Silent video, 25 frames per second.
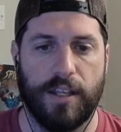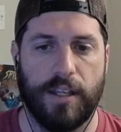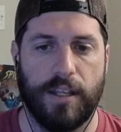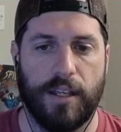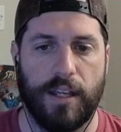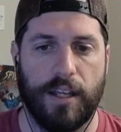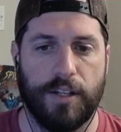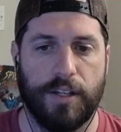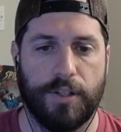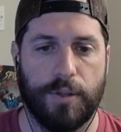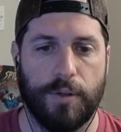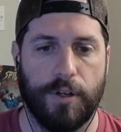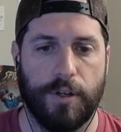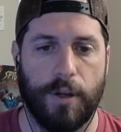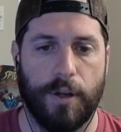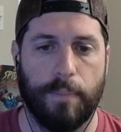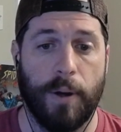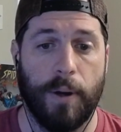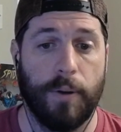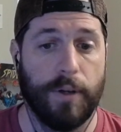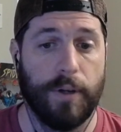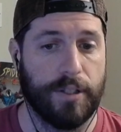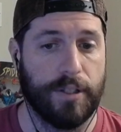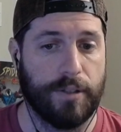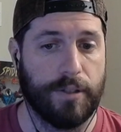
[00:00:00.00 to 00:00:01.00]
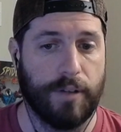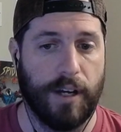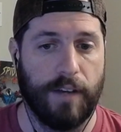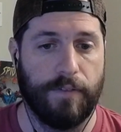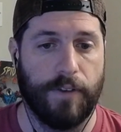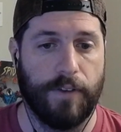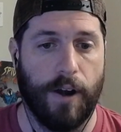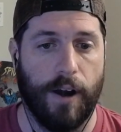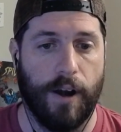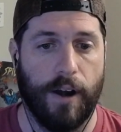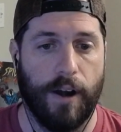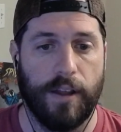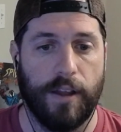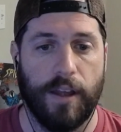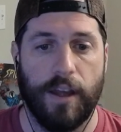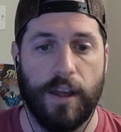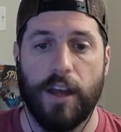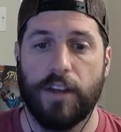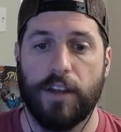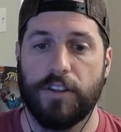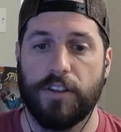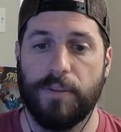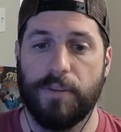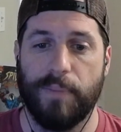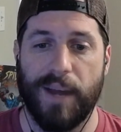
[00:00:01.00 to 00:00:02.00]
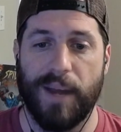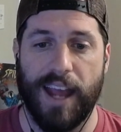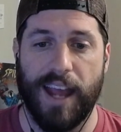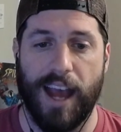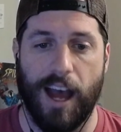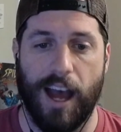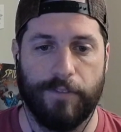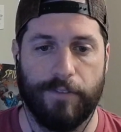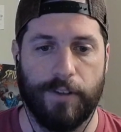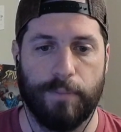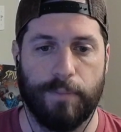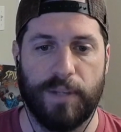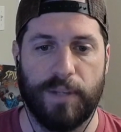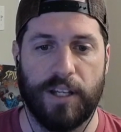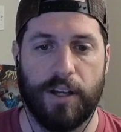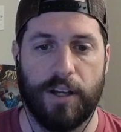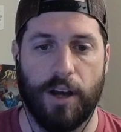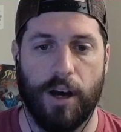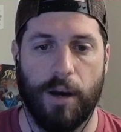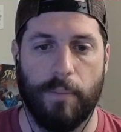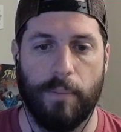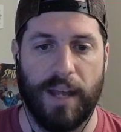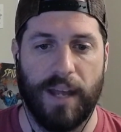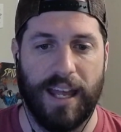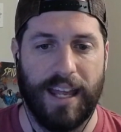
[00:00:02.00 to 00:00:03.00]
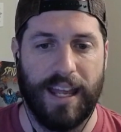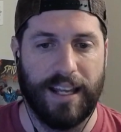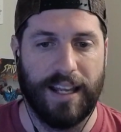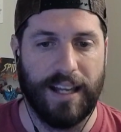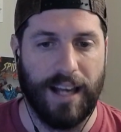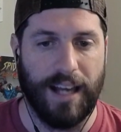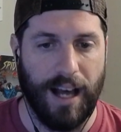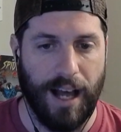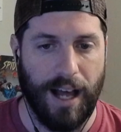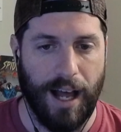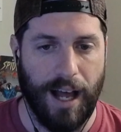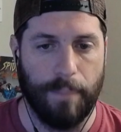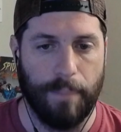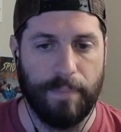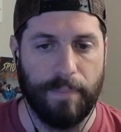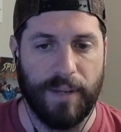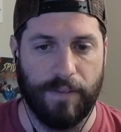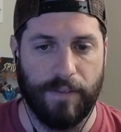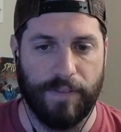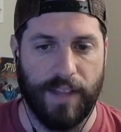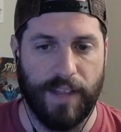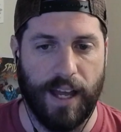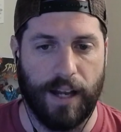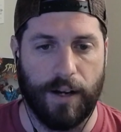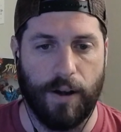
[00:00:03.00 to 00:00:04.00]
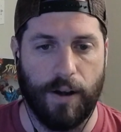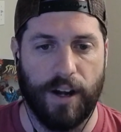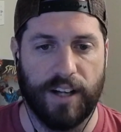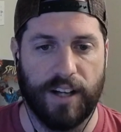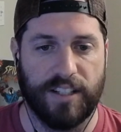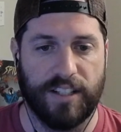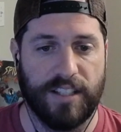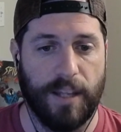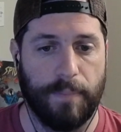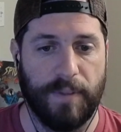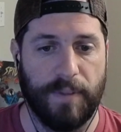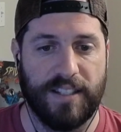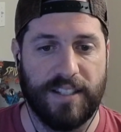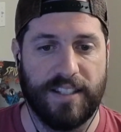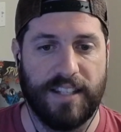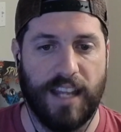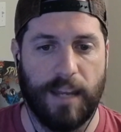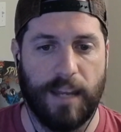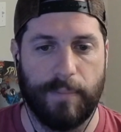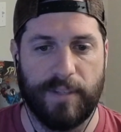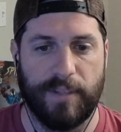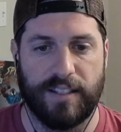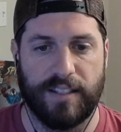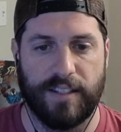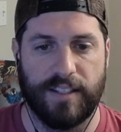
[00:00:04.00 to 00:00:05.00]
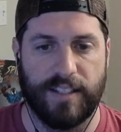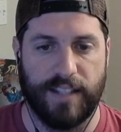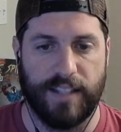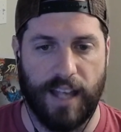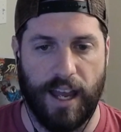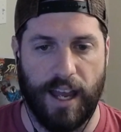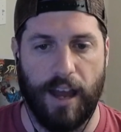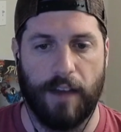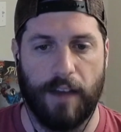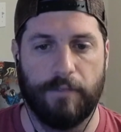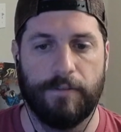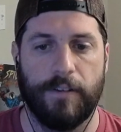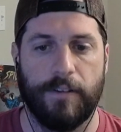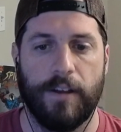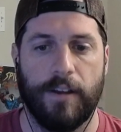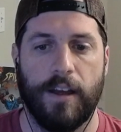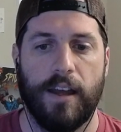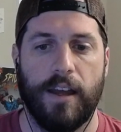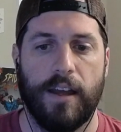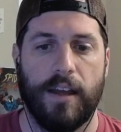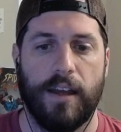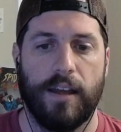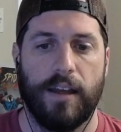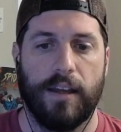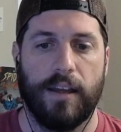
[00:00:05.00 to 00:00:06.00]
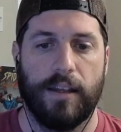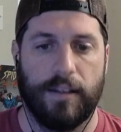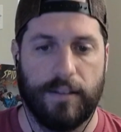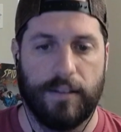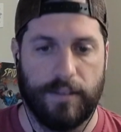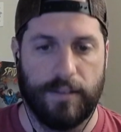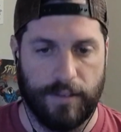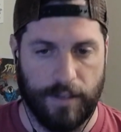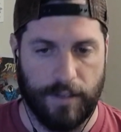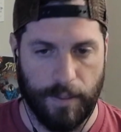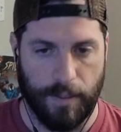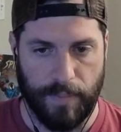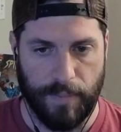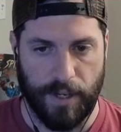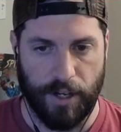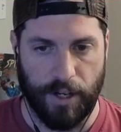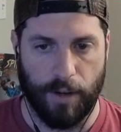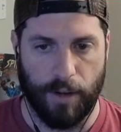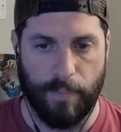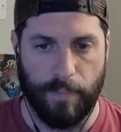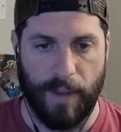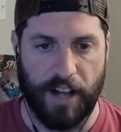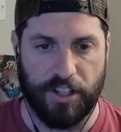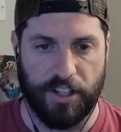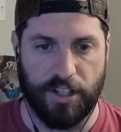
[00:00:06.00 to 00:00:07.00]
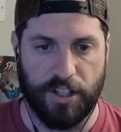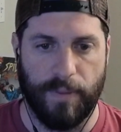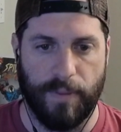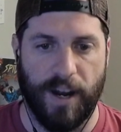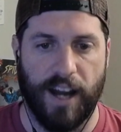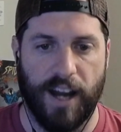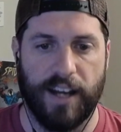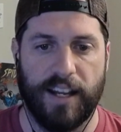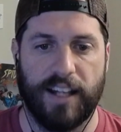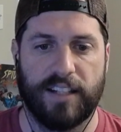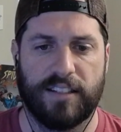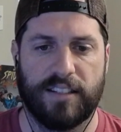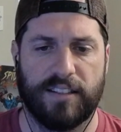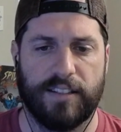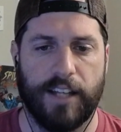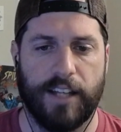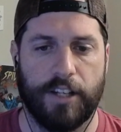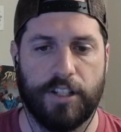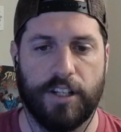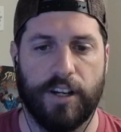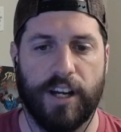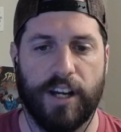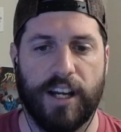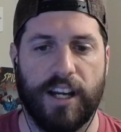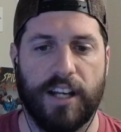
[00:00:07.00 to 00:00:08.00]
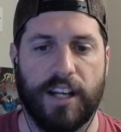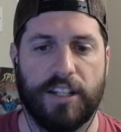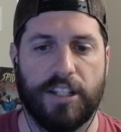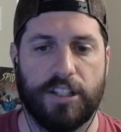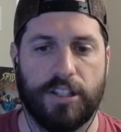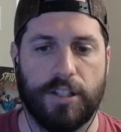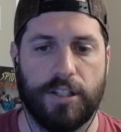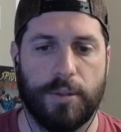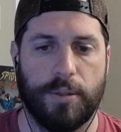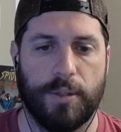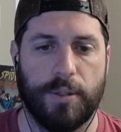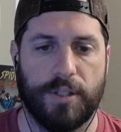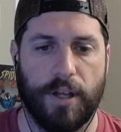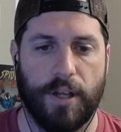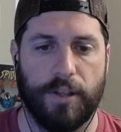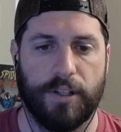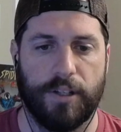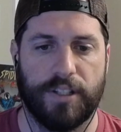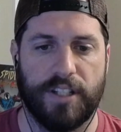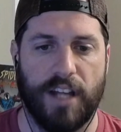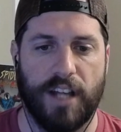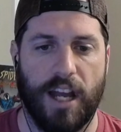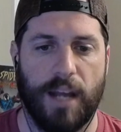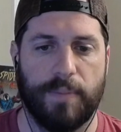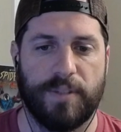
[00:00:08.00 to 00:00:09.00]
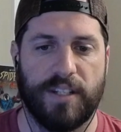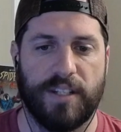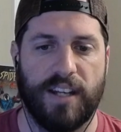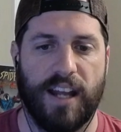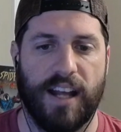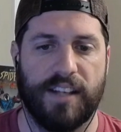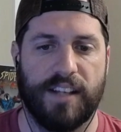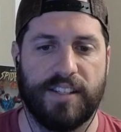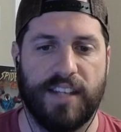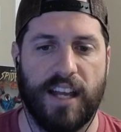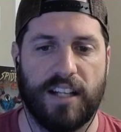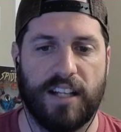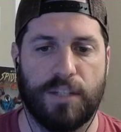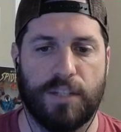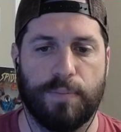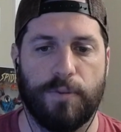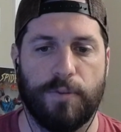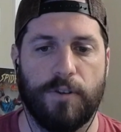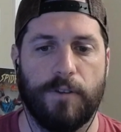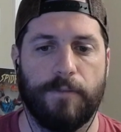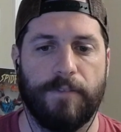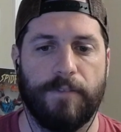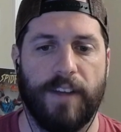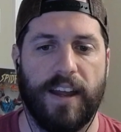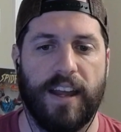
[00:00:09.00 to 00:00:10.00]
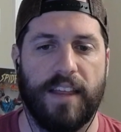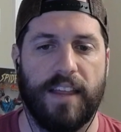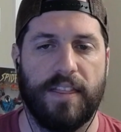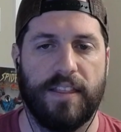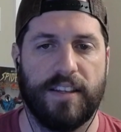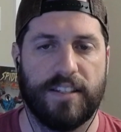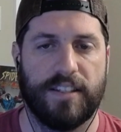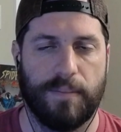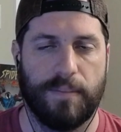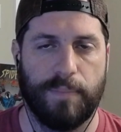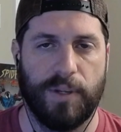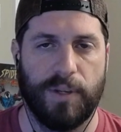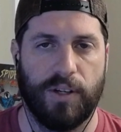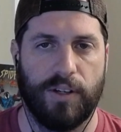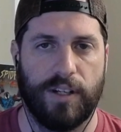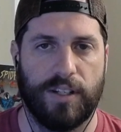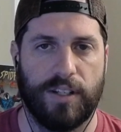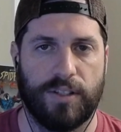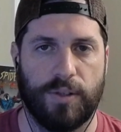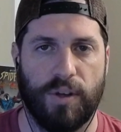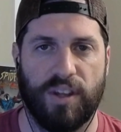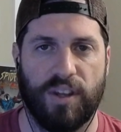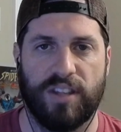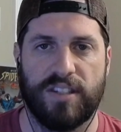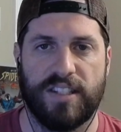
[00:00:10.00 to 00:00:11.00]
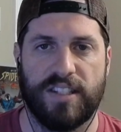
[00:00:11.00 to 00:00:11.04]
into an opponent's graveyard, you may have it become a copy of that card, except its name is Lazav Demir Mastermind. It's legendary in addition to its other types, and it has hexproof and this ability. So